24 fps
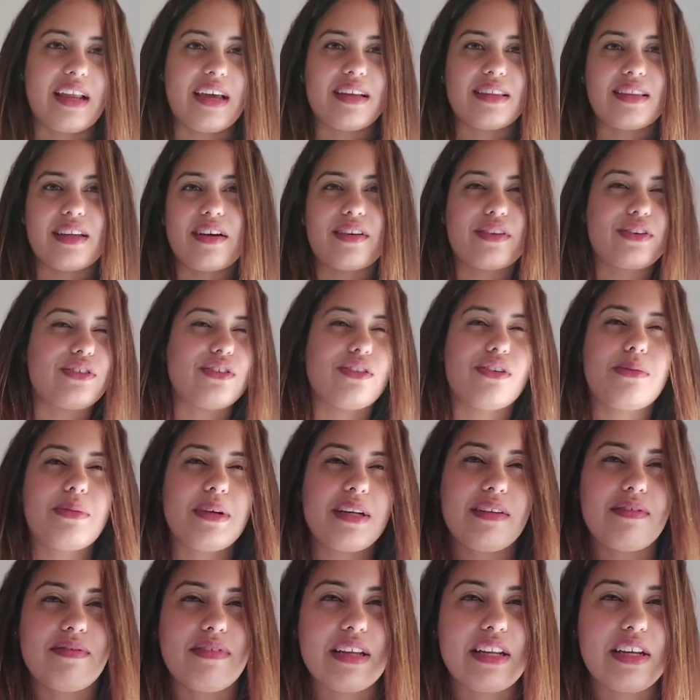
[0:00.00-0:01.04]
Like, there are so
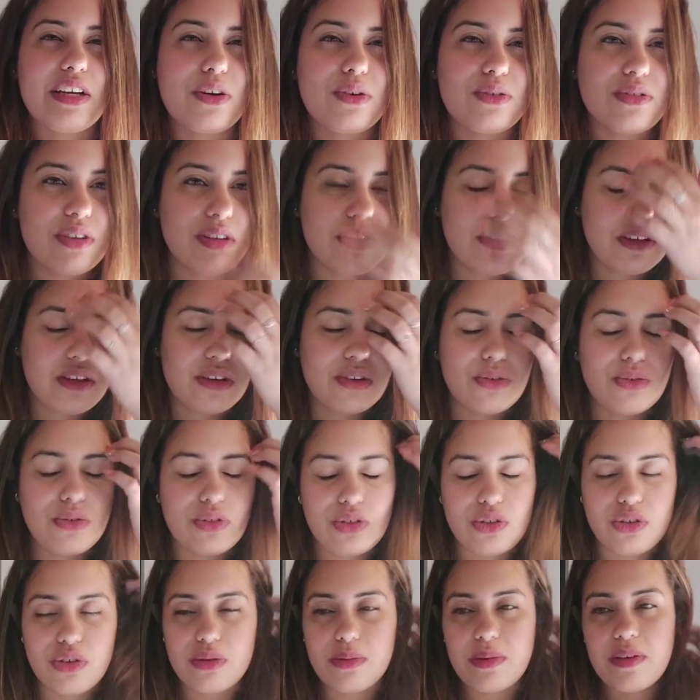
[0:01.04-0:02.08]
many videos on
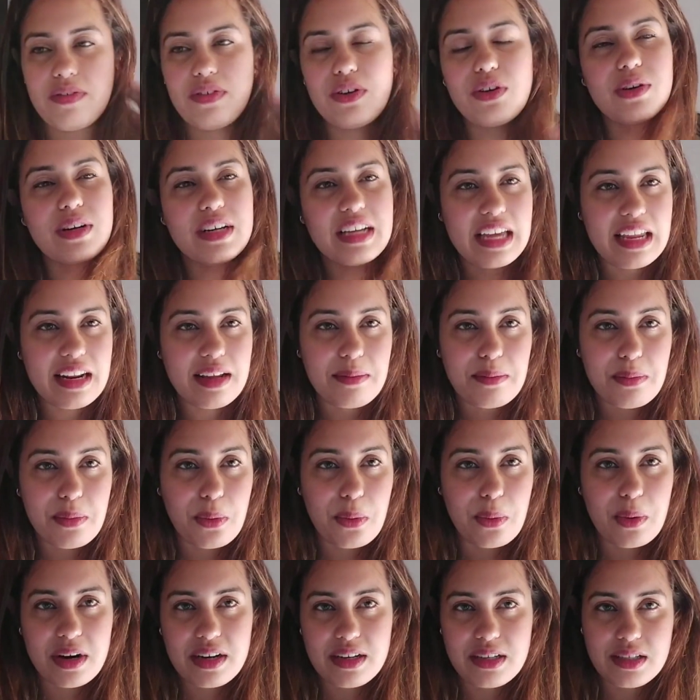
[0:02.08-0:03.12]
YouTube. If you're getting
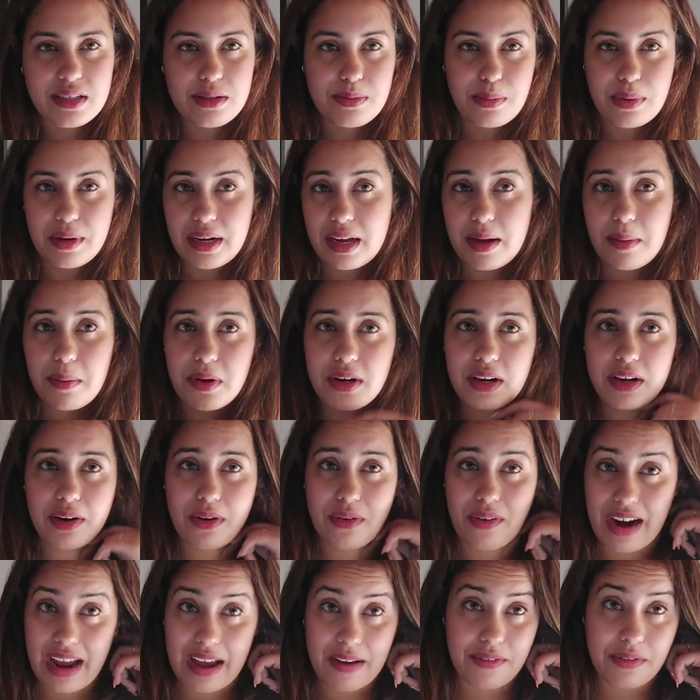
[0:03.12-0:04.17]
bored, just pick up on a
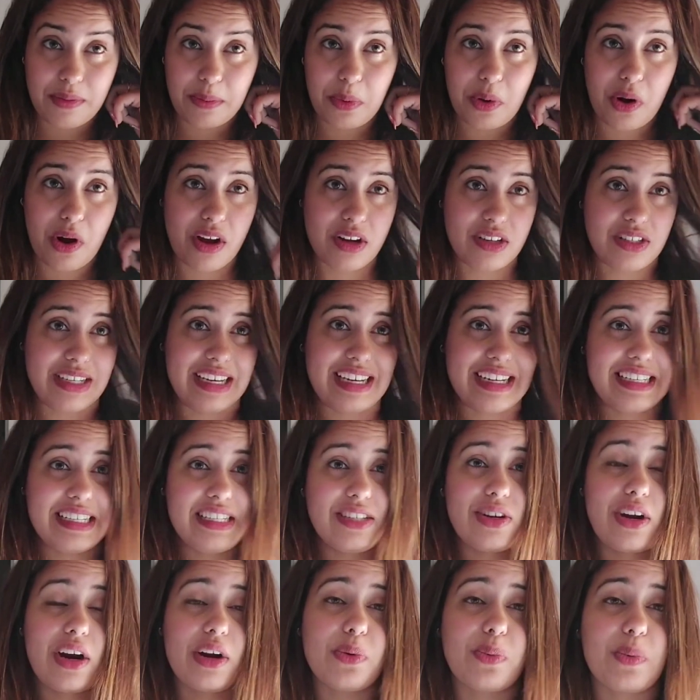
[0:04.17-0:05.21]
craft project,
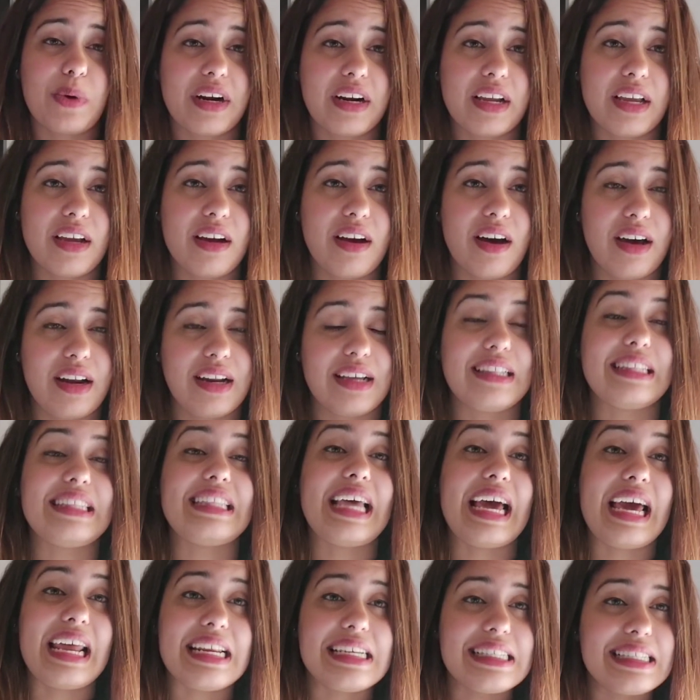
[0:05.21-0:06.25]
start working on it.
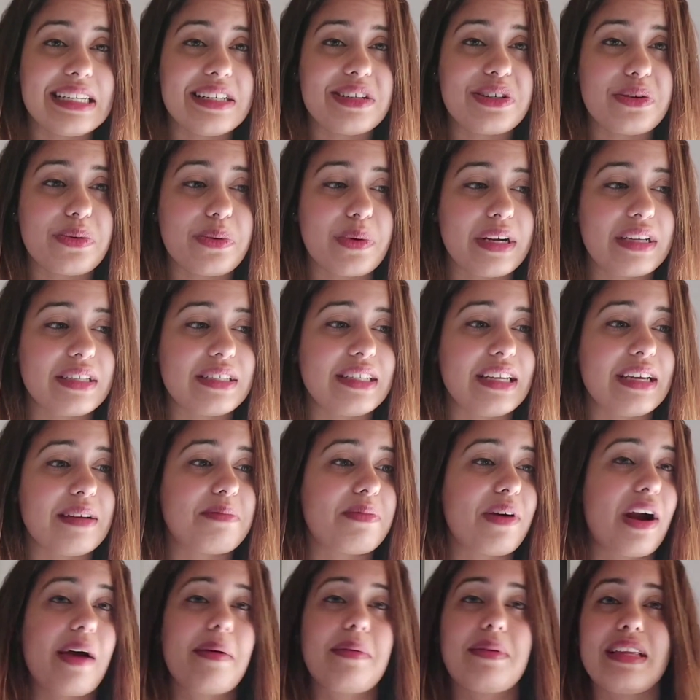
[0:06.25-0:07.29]
That is interesting,
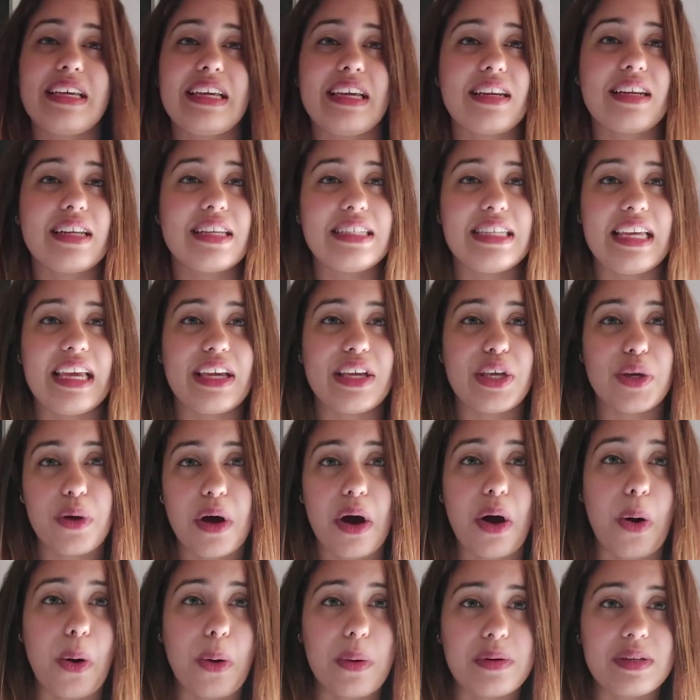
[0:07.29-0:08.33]
probably gonna take you
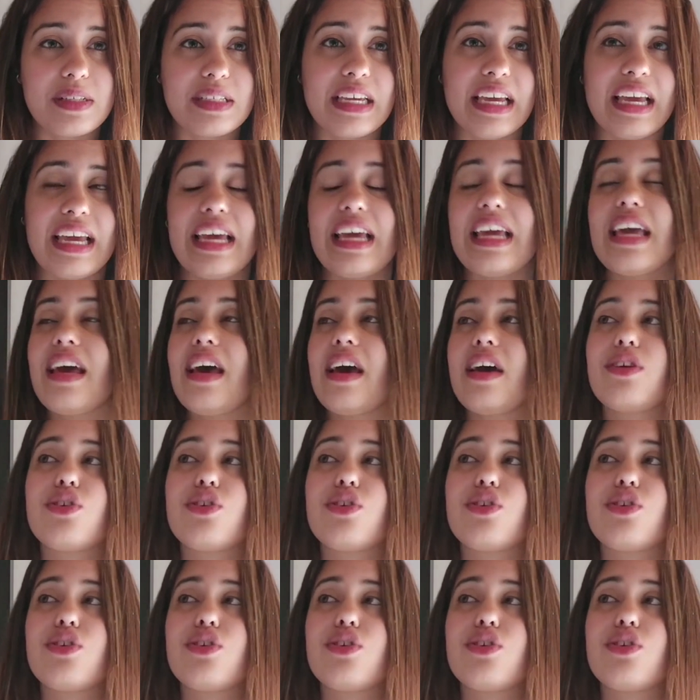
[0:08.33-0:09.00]
a whole day.